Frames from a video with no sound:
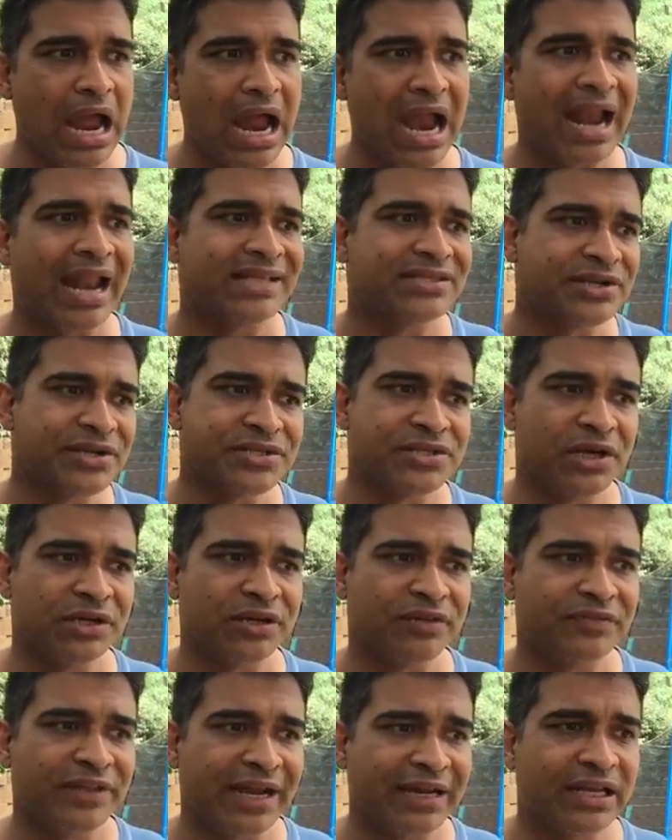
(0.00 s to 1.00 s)
and as a result
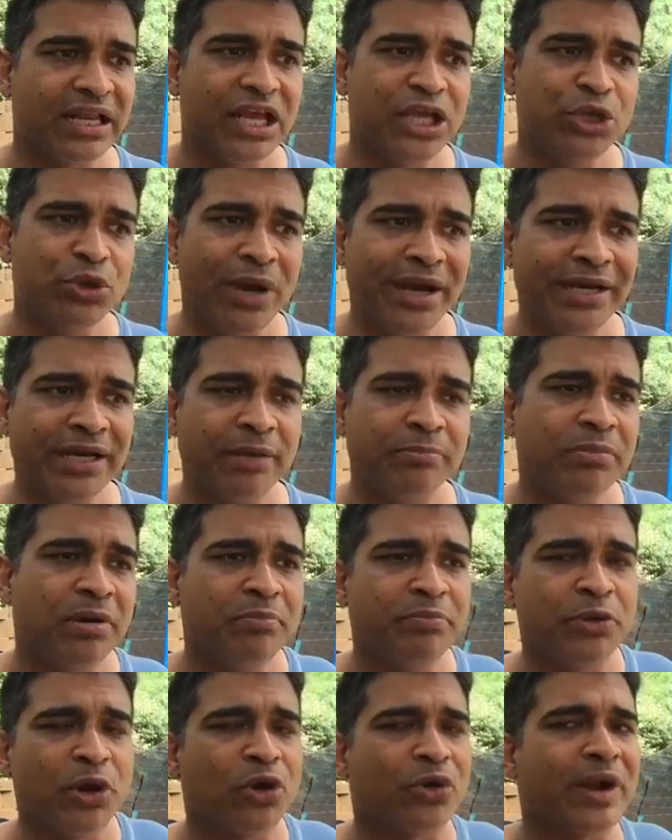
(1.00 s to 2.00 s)
of that, you end up
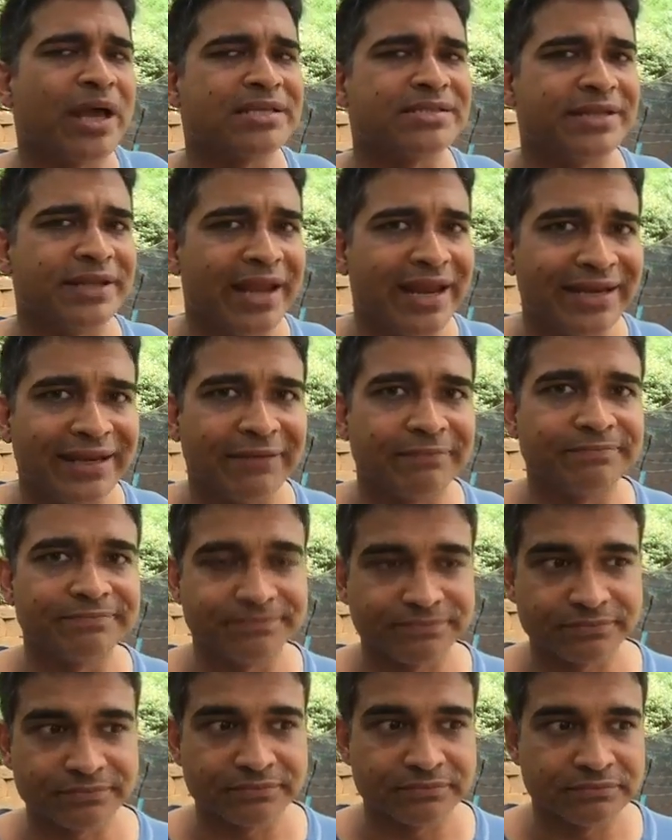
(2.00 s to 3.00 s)
procrastinating.
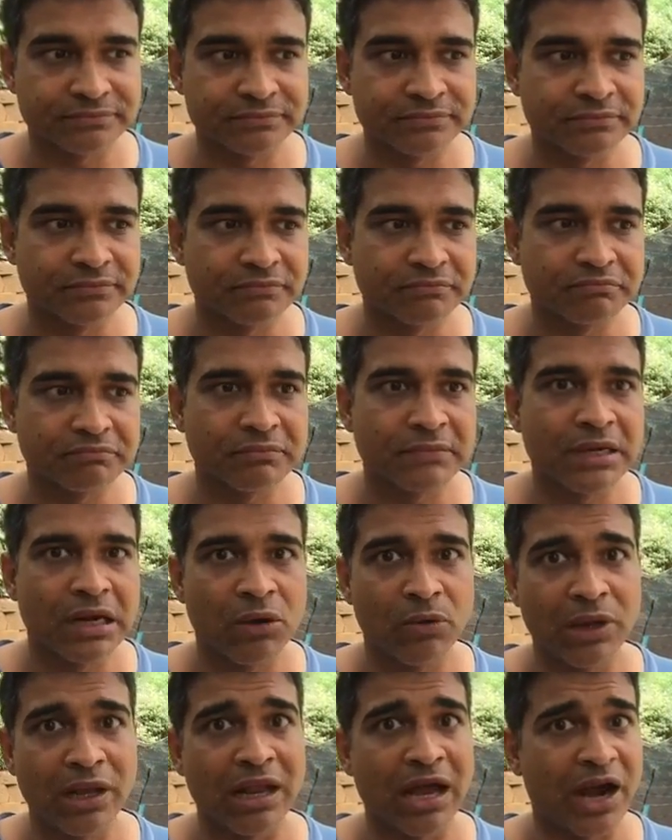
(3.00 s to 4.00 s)

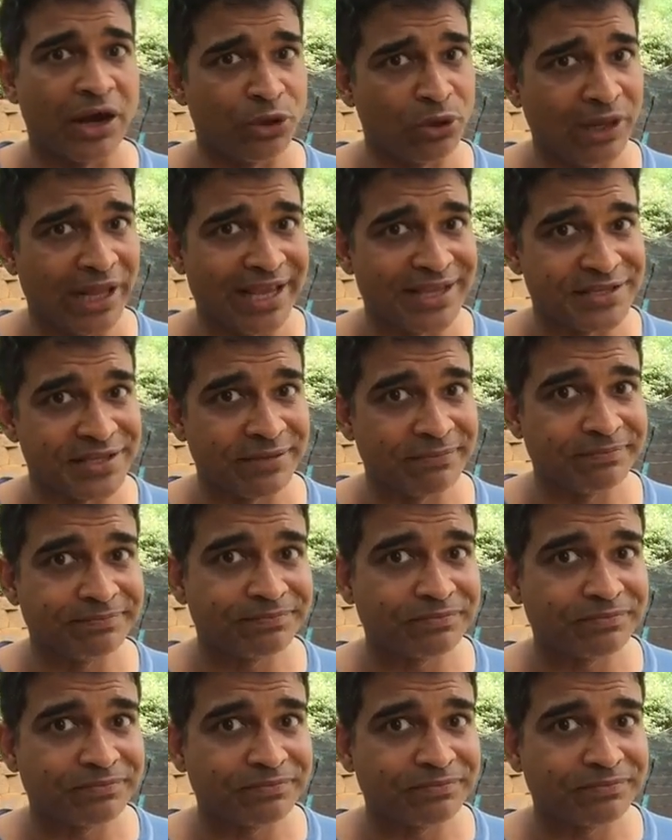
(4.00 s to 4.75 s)
Well, are you lazy?